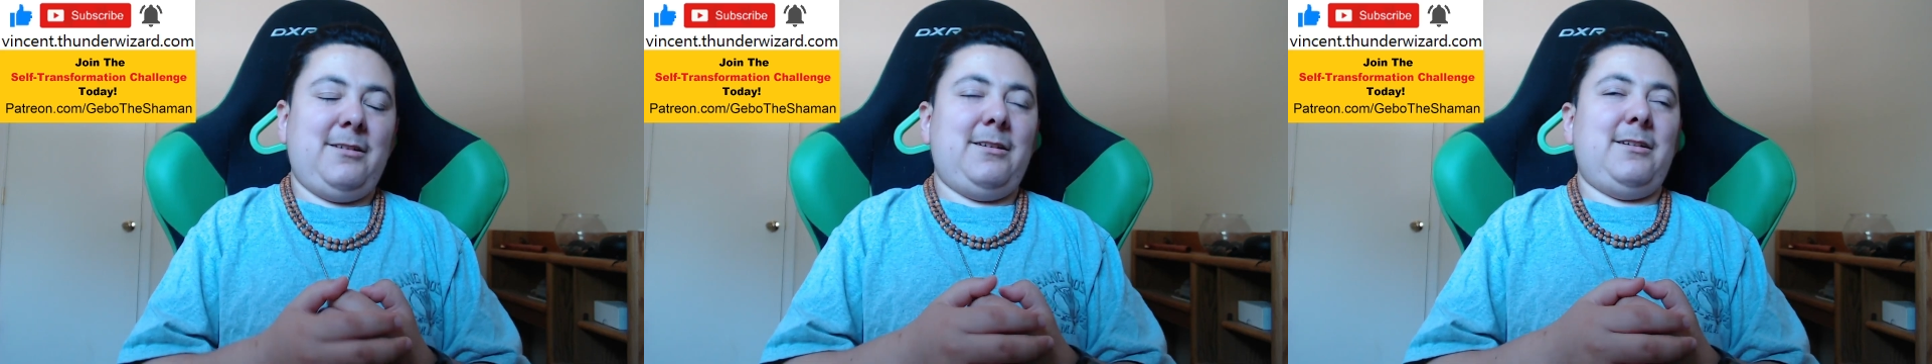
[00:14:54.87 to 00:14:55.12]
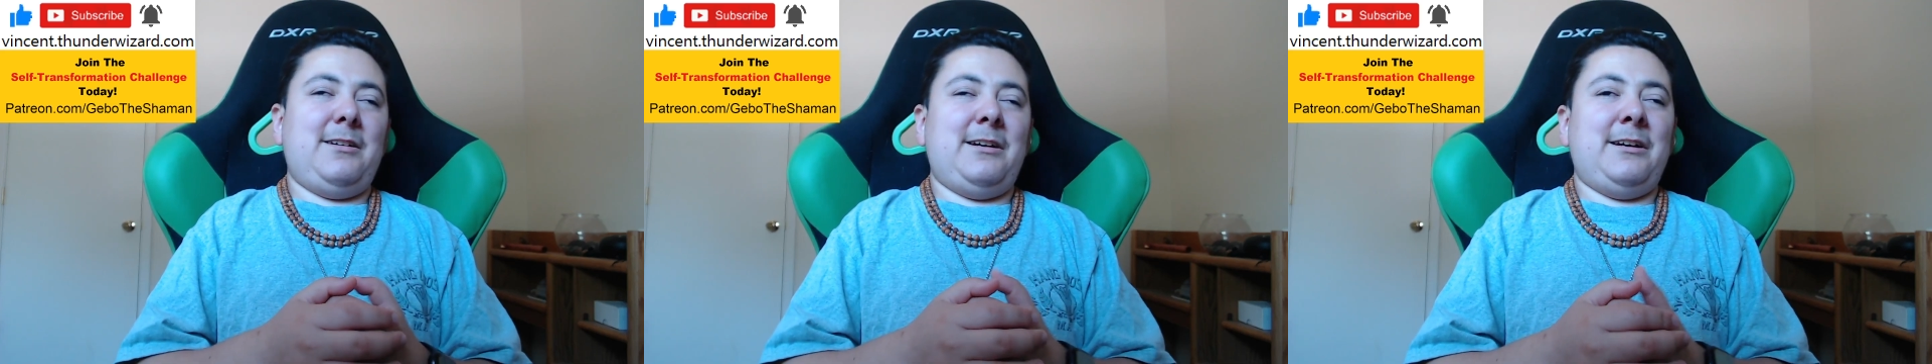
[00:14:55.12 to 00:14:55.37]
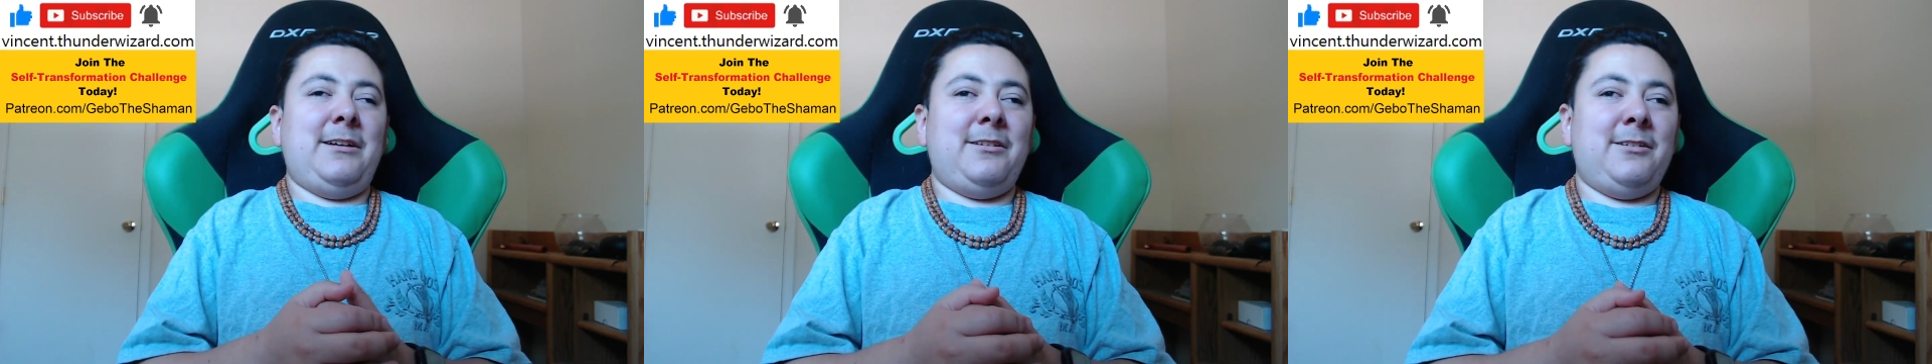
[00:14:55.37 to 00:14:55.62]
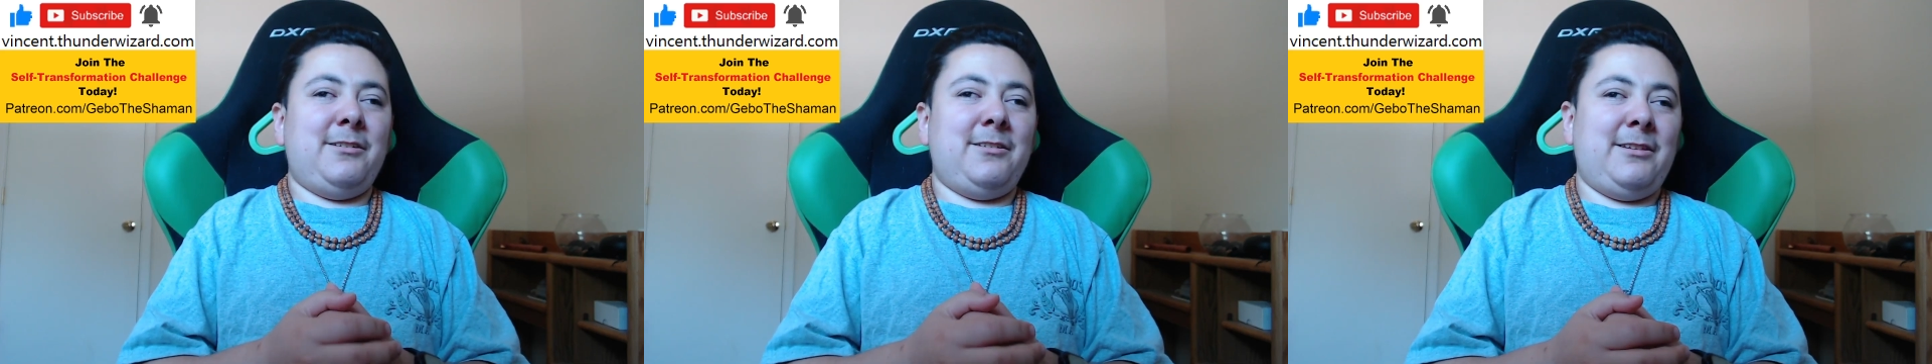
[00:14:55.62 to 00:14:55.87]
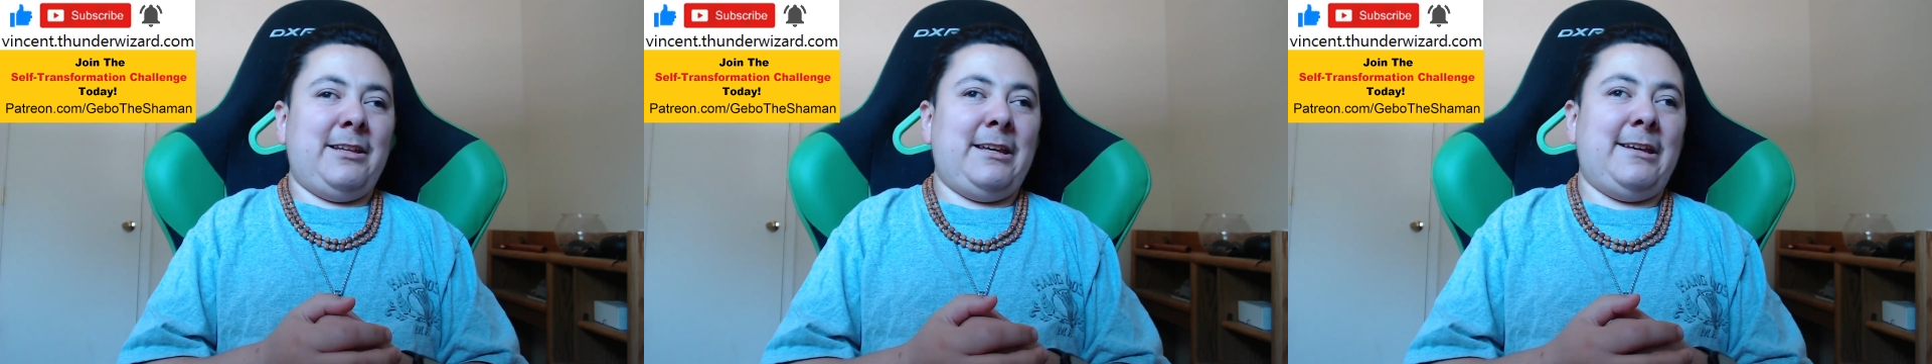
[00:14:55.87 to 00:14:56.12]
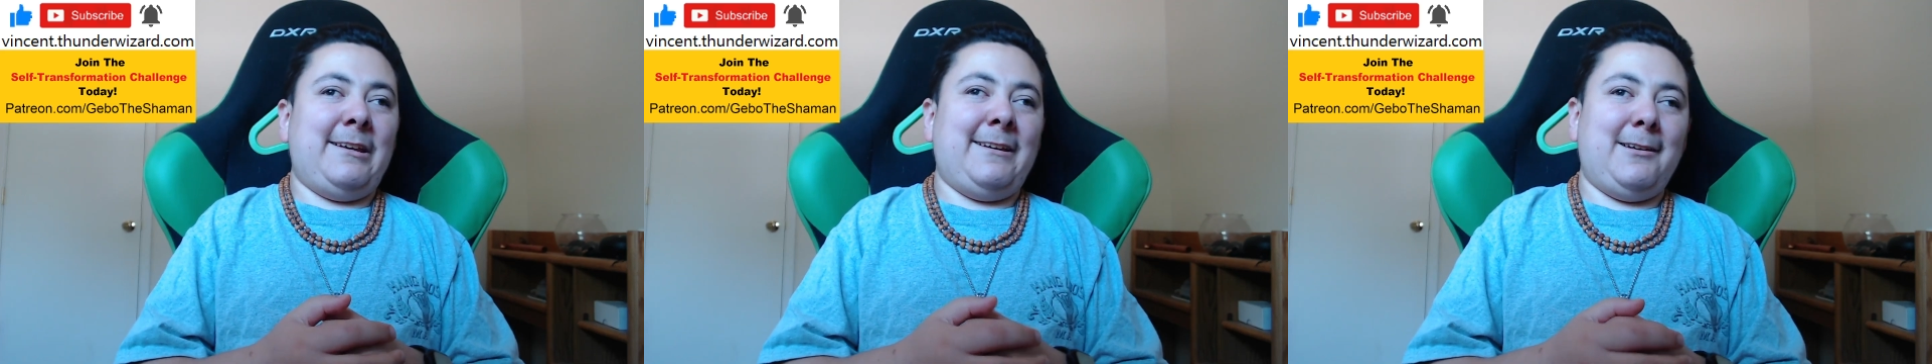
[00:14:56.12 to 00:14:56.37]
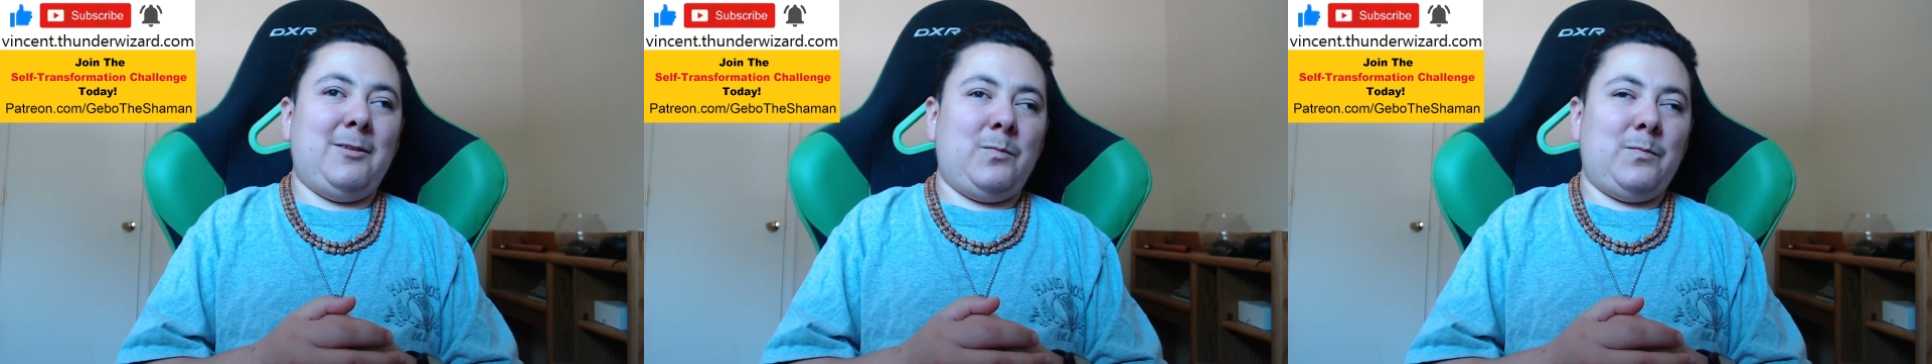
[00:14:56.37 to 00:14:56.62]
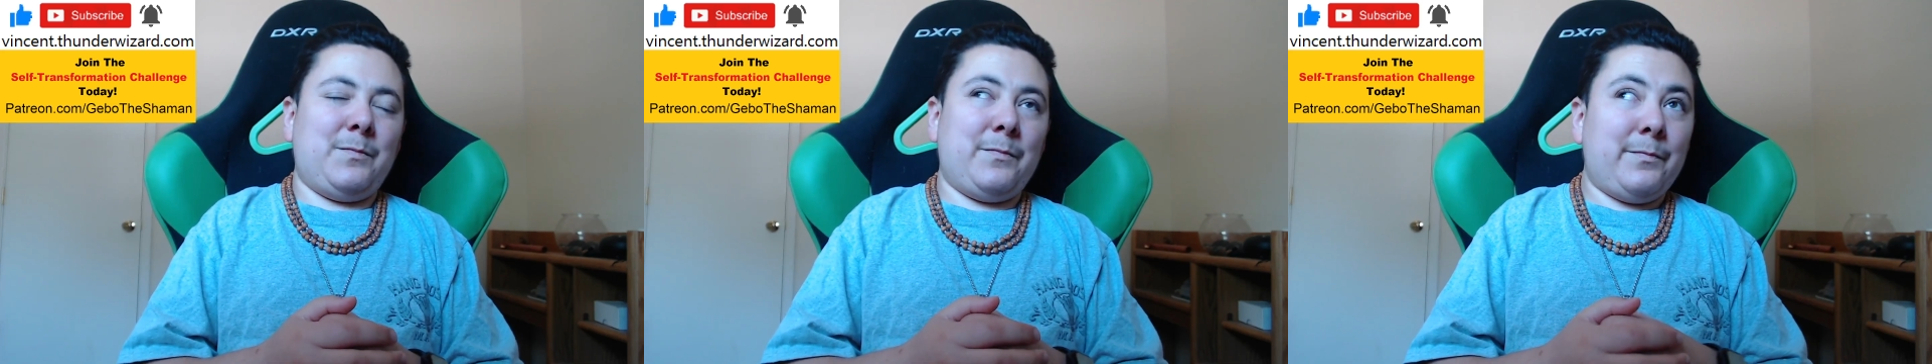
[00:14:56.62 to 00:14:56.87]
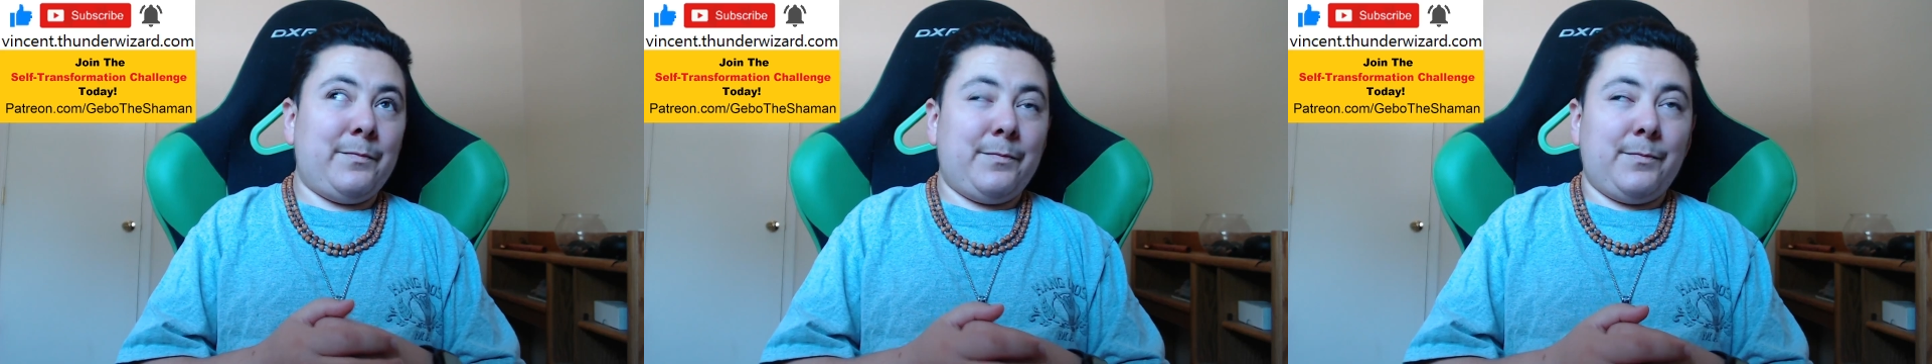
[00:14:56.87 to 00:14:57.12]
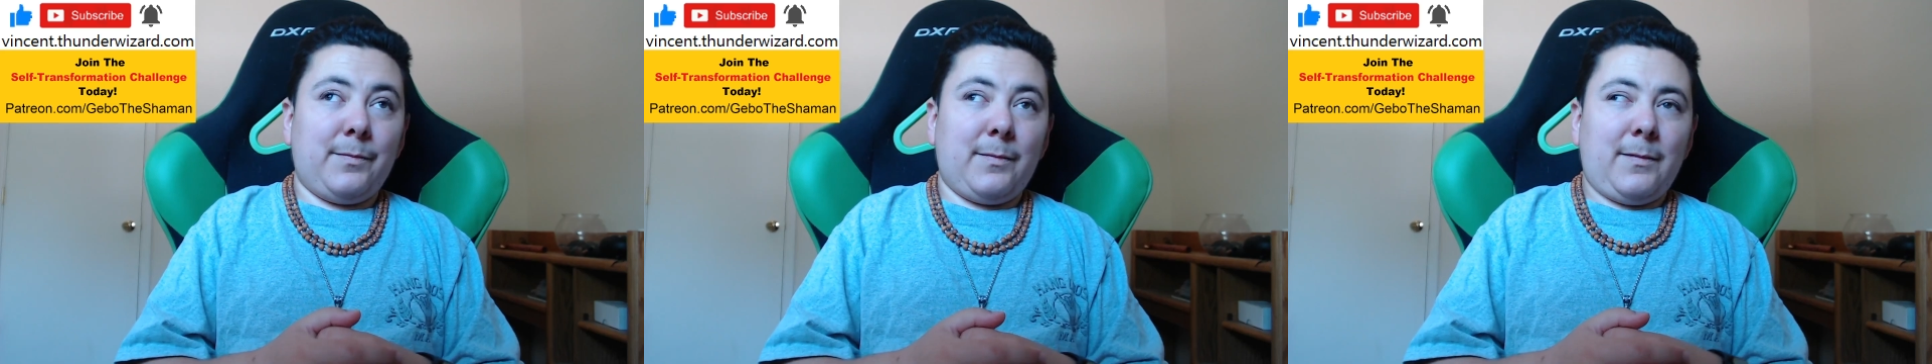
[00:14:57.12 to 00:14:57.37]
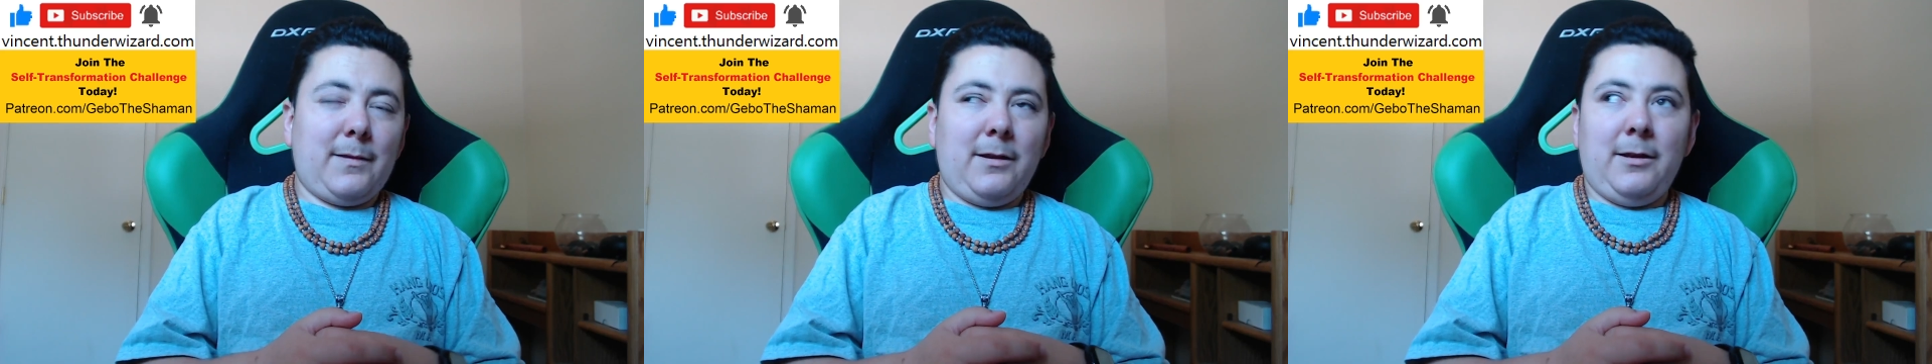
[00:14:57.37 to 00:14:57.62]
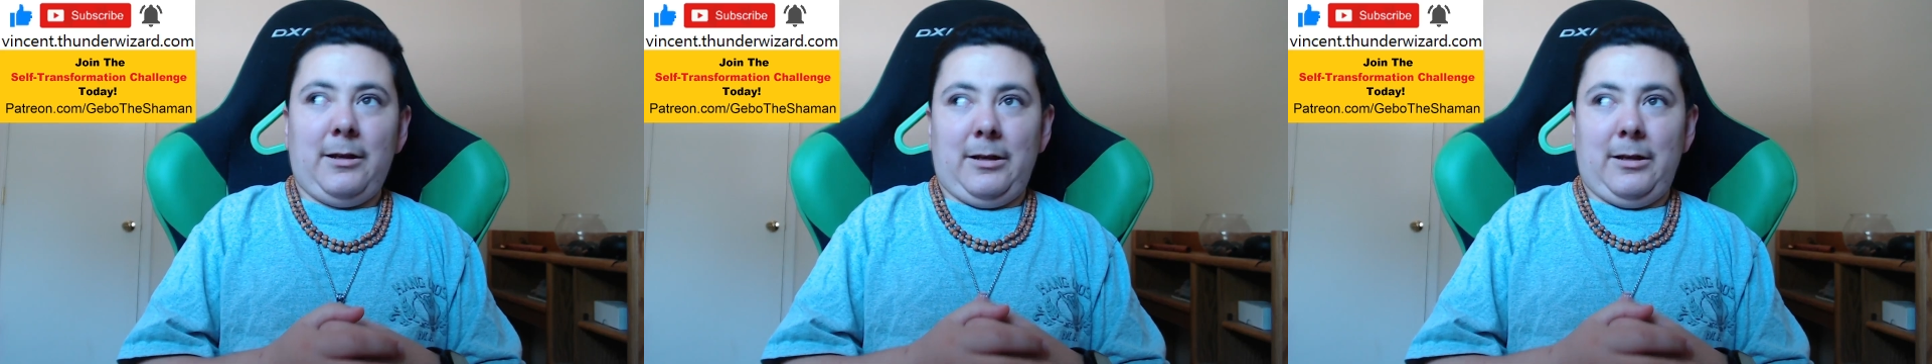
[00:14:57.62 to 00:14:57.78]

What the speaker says: and you